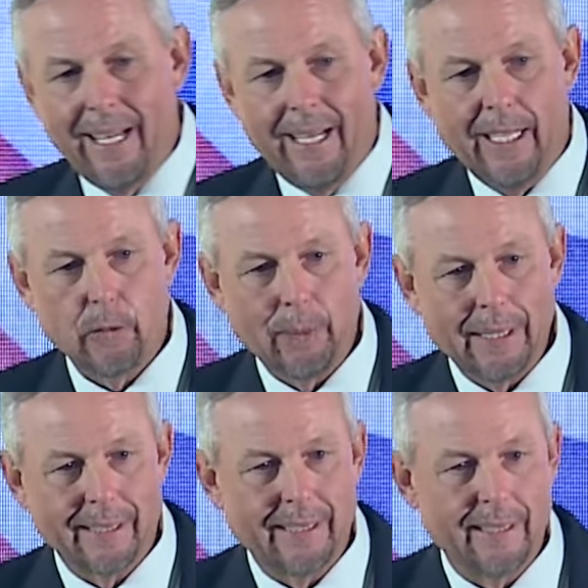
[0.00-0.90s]
As well
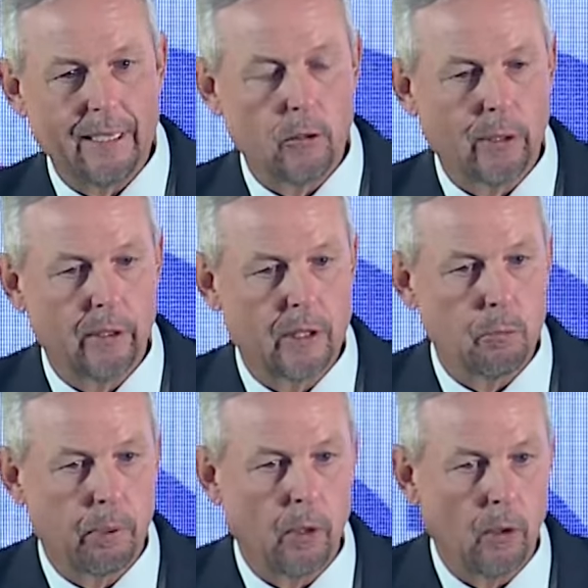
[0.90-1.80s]
as I said, you can
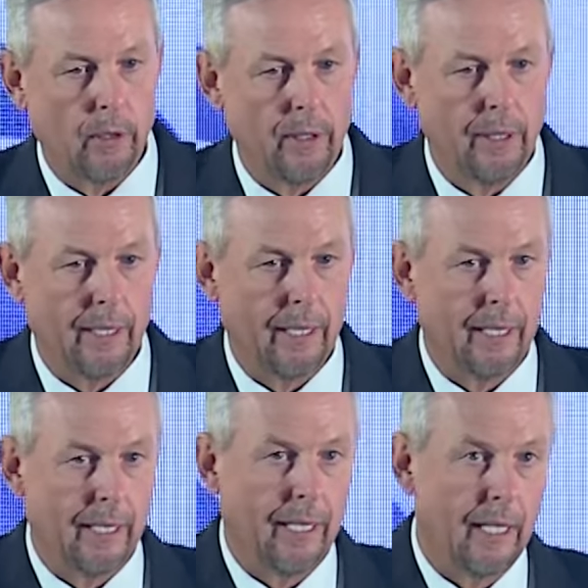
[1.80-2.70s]
deploy
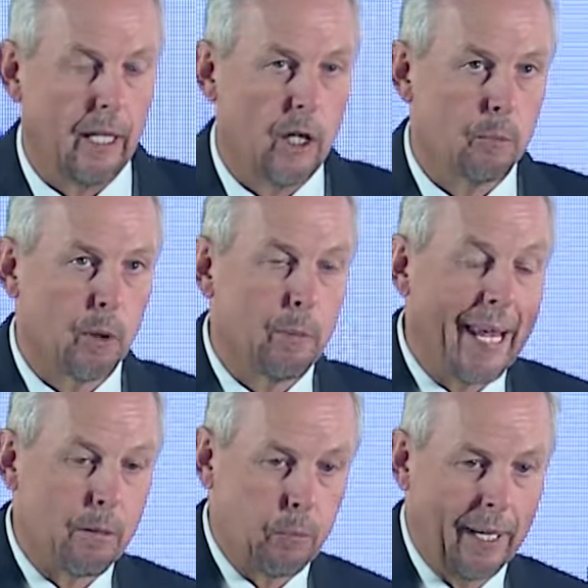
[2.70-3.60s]
and probably
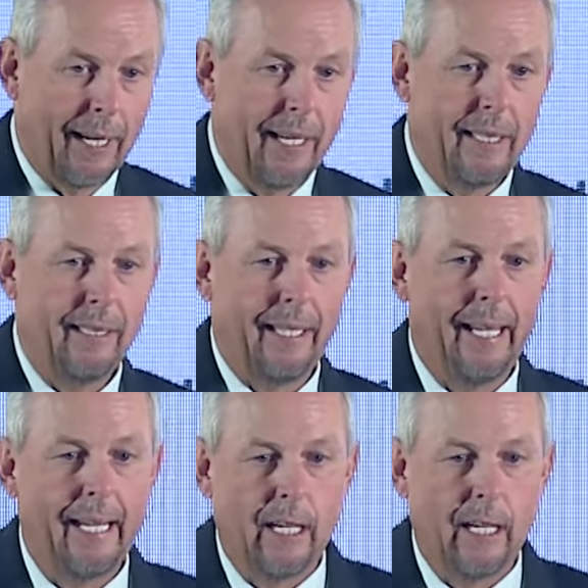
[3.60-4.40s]
apply AI